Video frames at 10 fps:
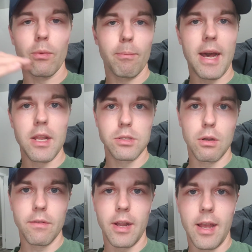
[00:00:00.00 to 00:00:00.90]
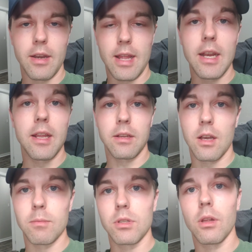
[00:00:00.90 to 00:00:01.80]
minus overhead, net
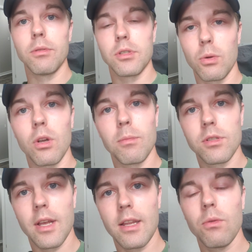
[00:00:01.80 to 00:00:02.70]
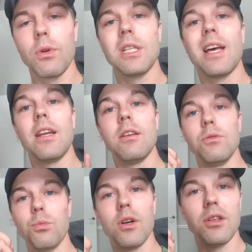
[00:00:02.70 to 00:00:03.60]
income is close to 20%, which that is
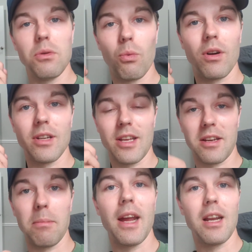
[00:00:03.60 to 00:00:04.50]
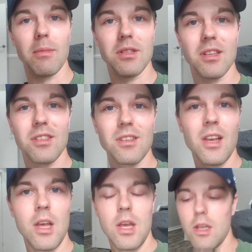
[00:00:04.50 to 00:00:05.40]
what you want in a painting business.
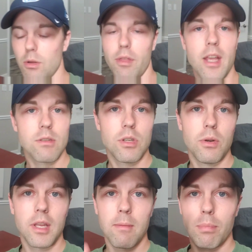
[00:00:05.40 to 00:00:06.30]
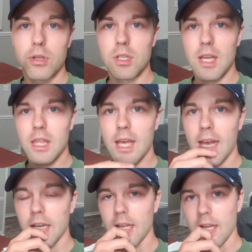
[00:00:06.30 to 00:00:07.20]
So thanks for tuning in. Appreciate
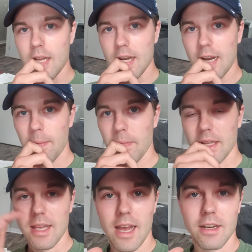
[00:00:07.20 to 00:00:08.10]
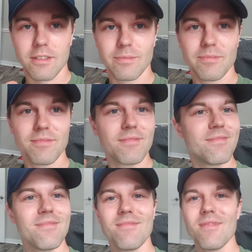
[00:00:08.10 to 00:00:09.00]
that. Again,
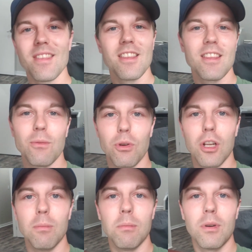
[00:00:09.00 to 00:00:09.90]
we're an open